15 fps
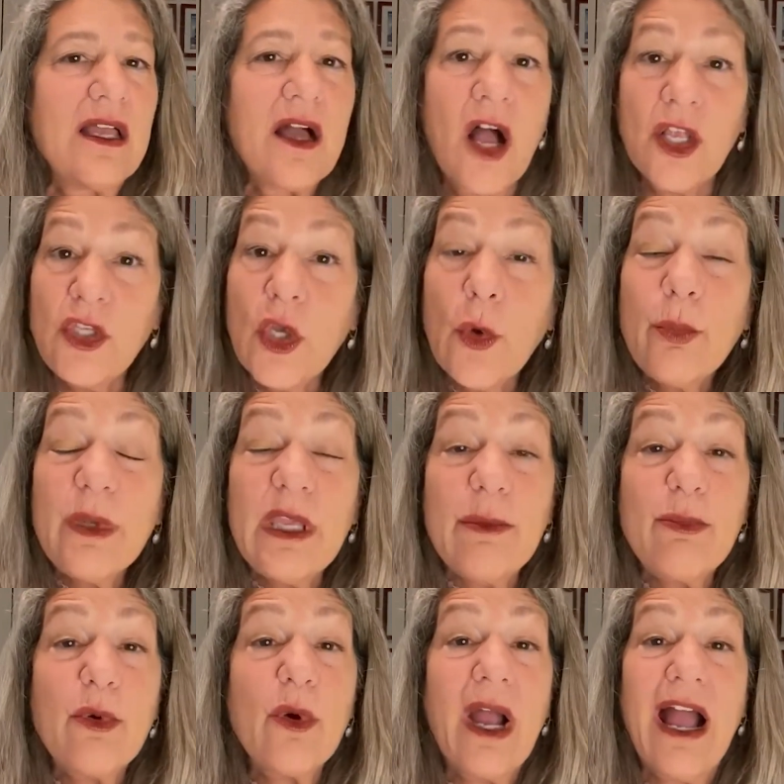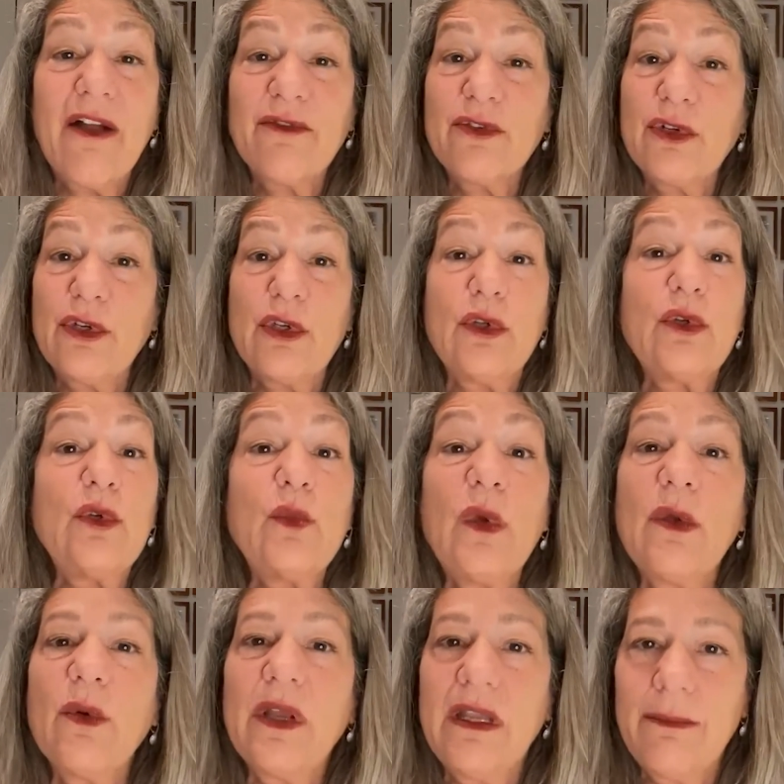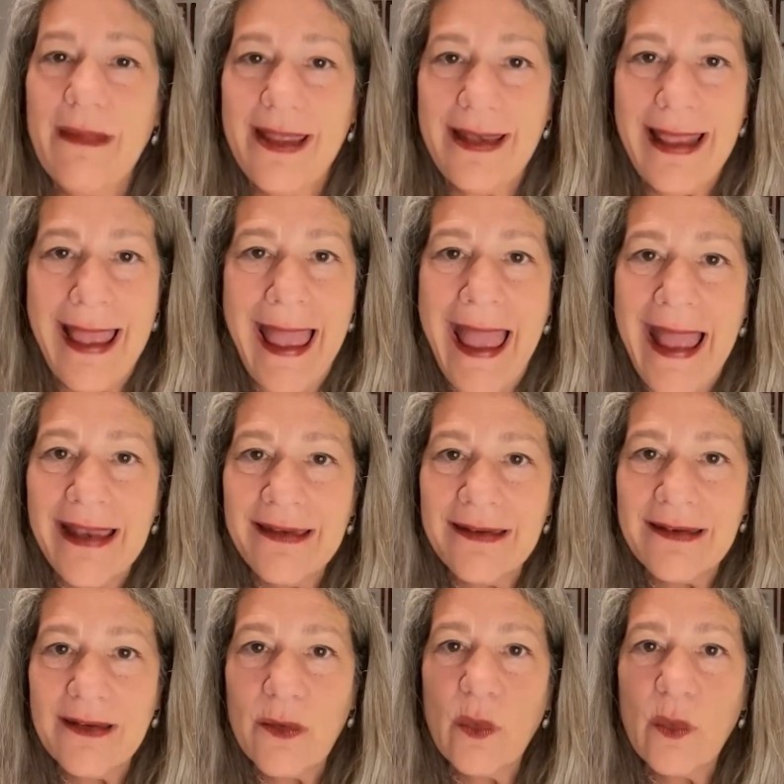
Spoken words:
On Yom Kippur afternoon, we were in Manhattan.